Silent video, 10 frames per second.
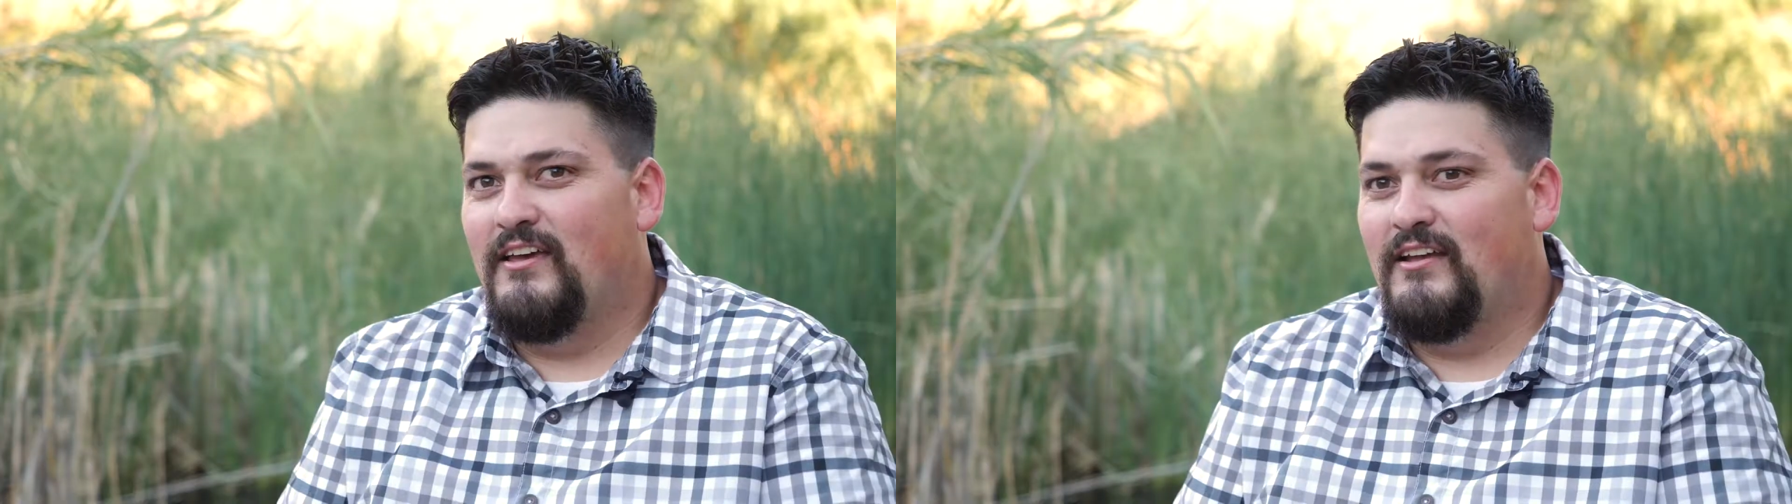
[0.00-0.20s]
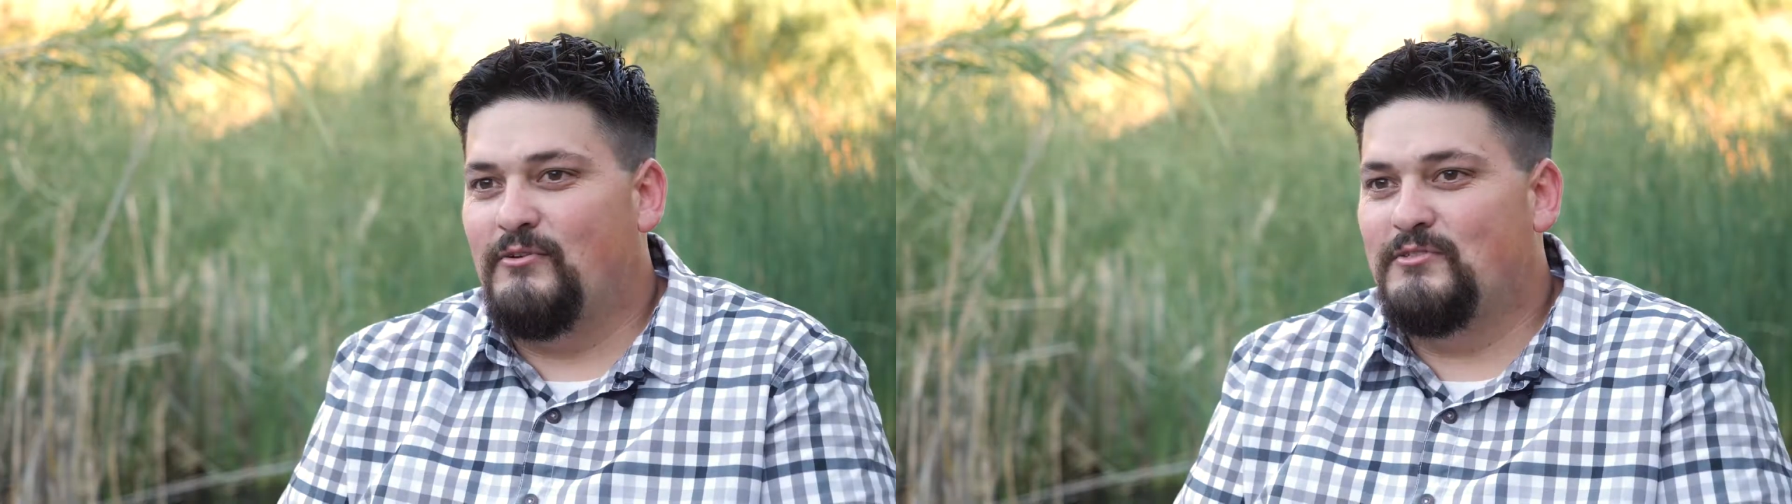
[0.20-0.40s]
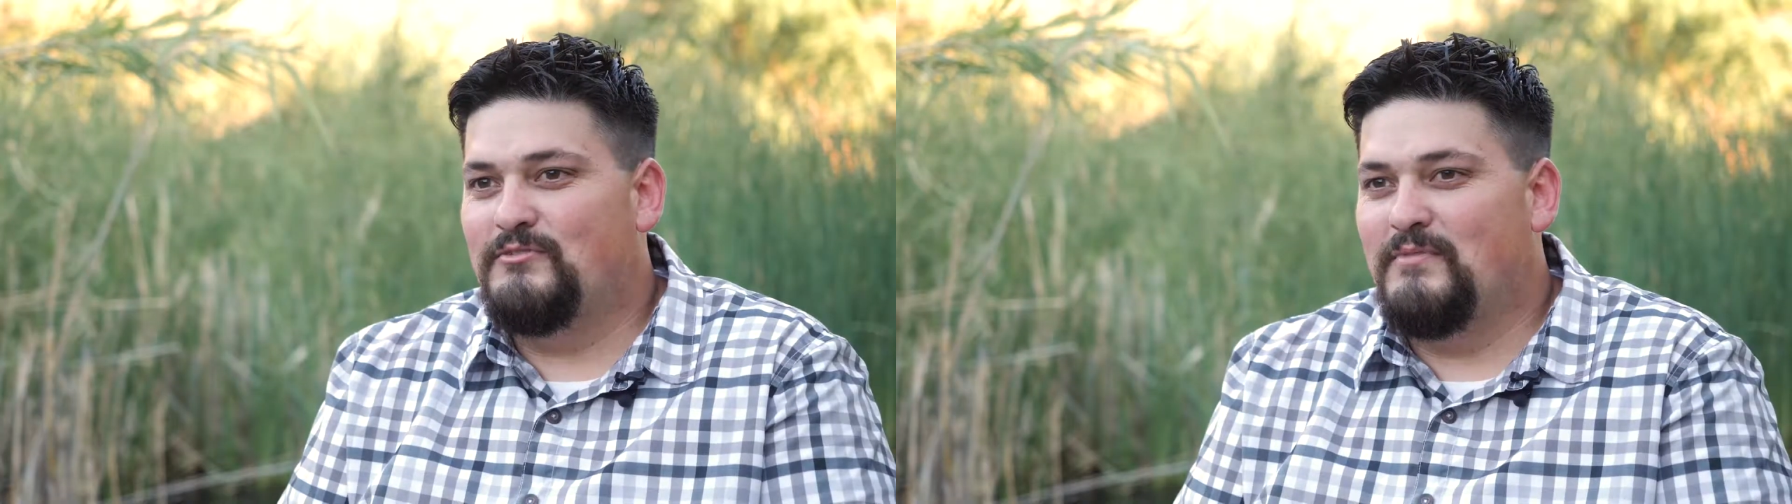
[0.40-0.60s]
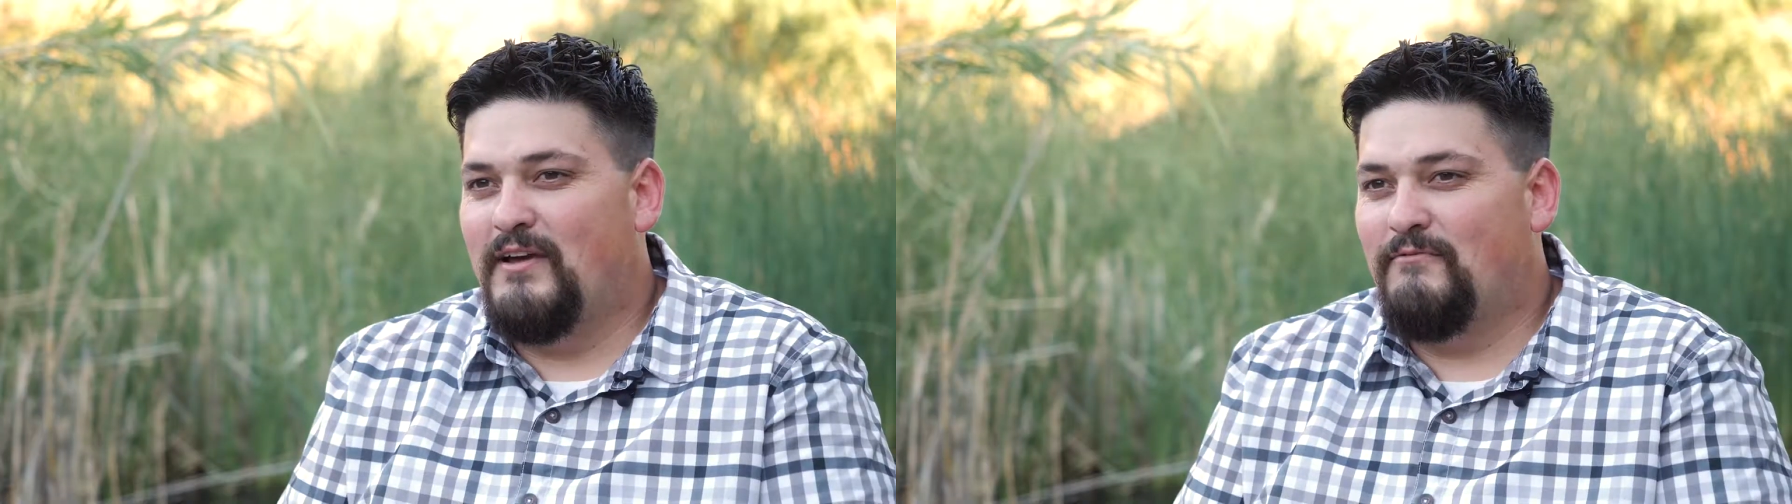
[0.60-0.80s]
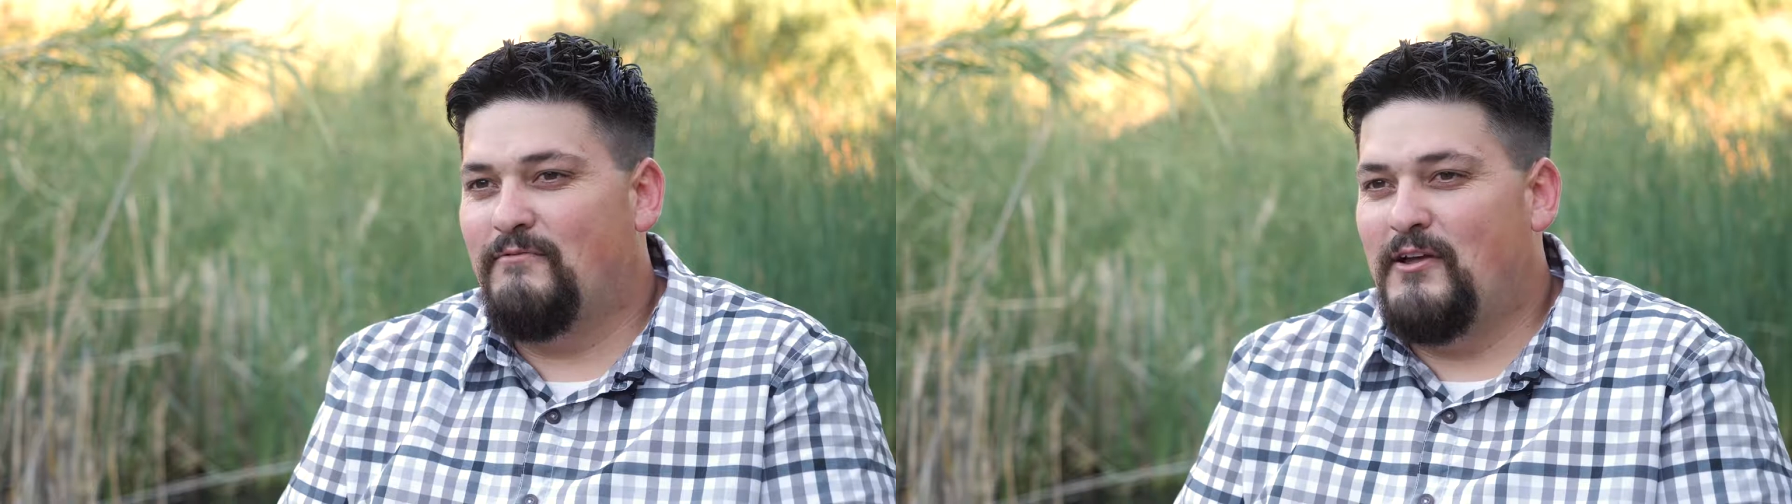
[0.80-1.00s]
And
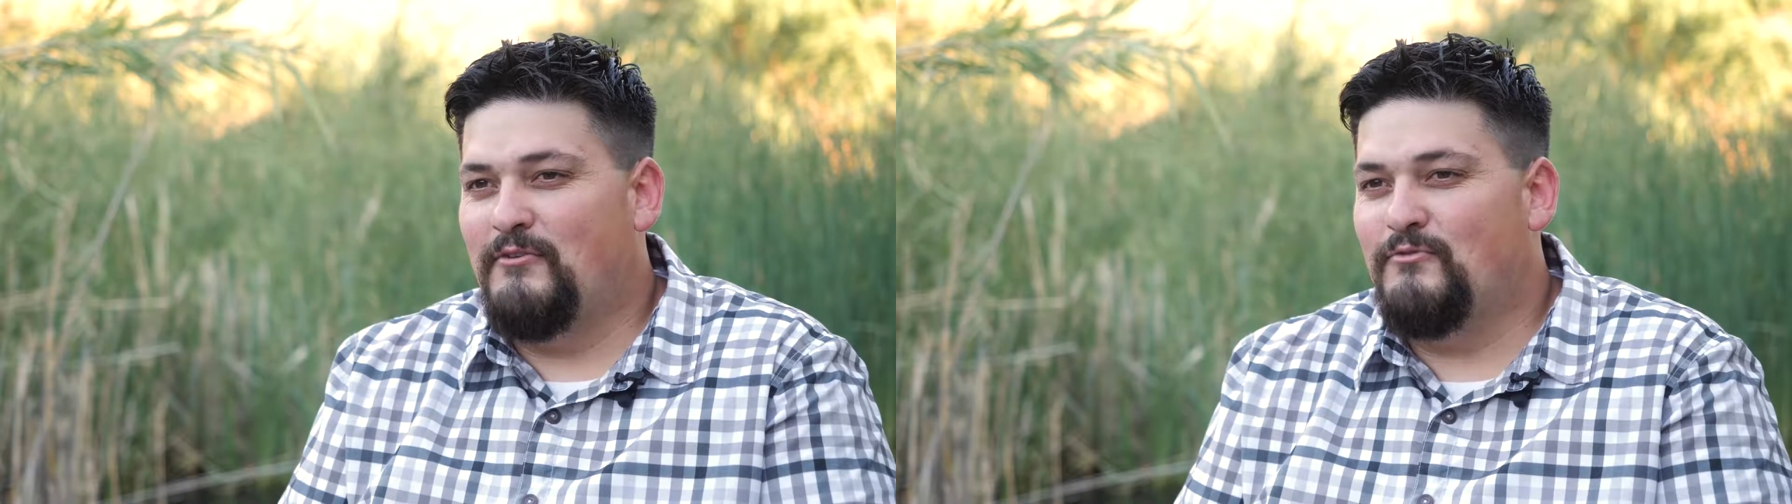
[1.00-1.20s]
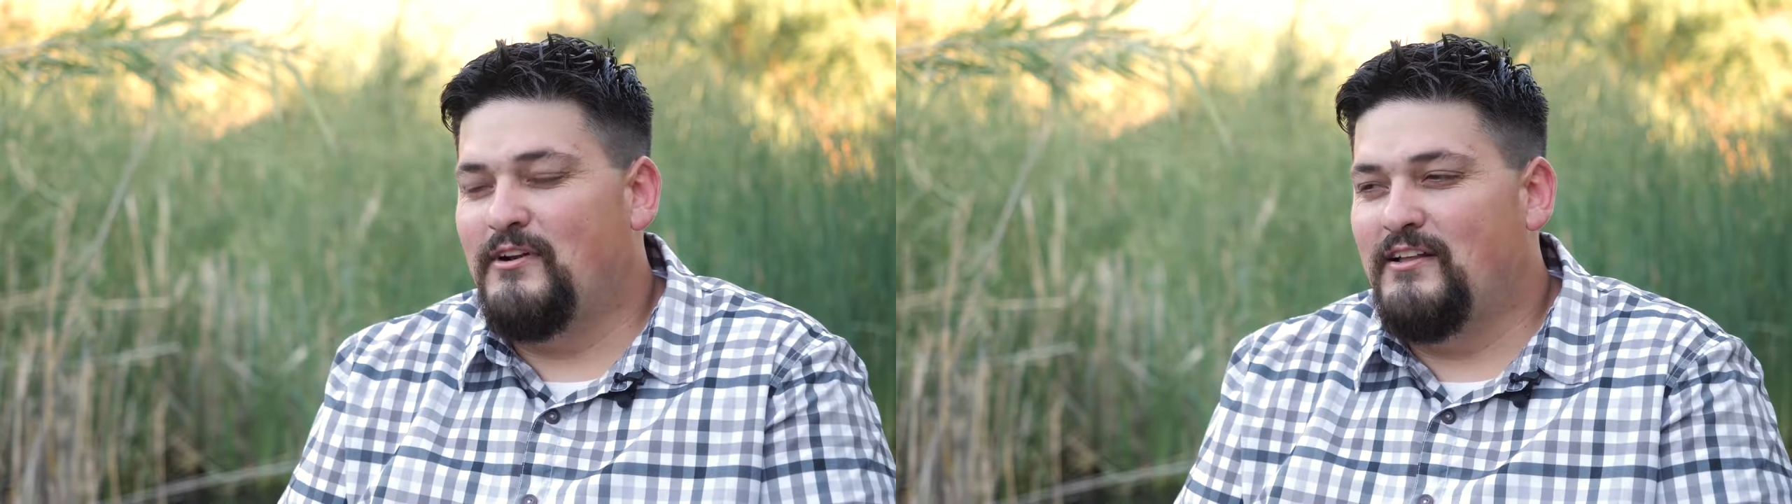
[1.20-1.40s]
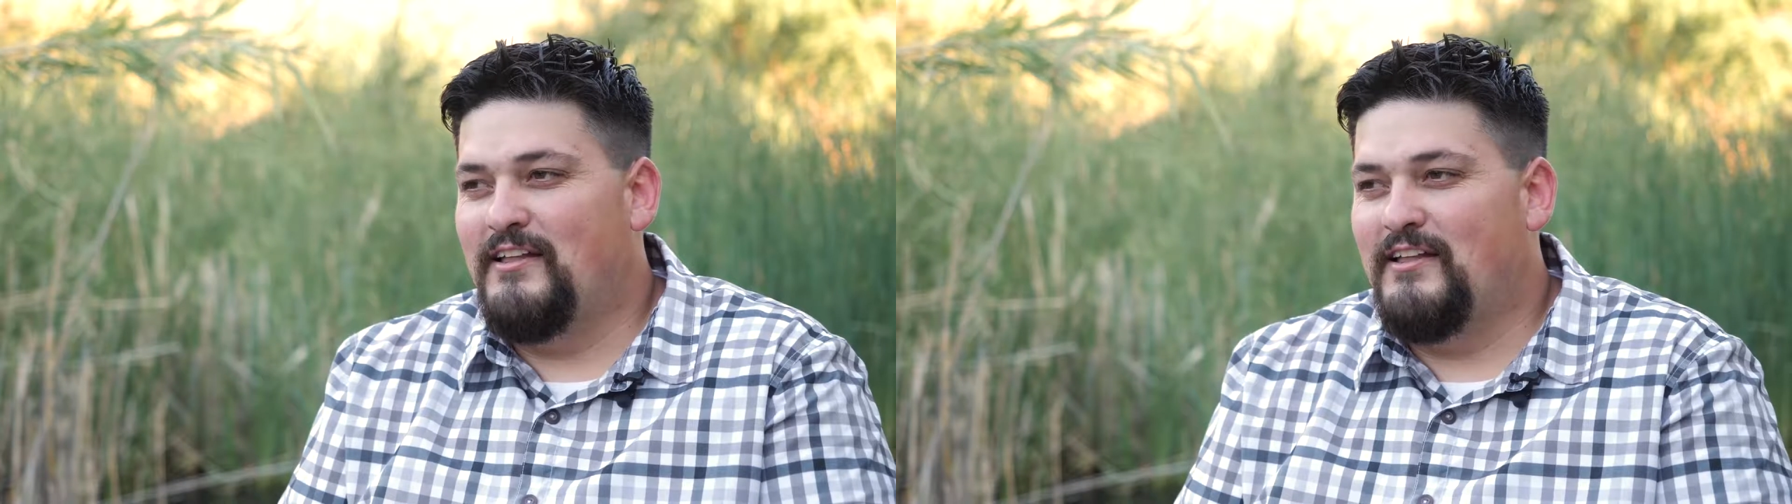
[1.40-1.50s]
found it funny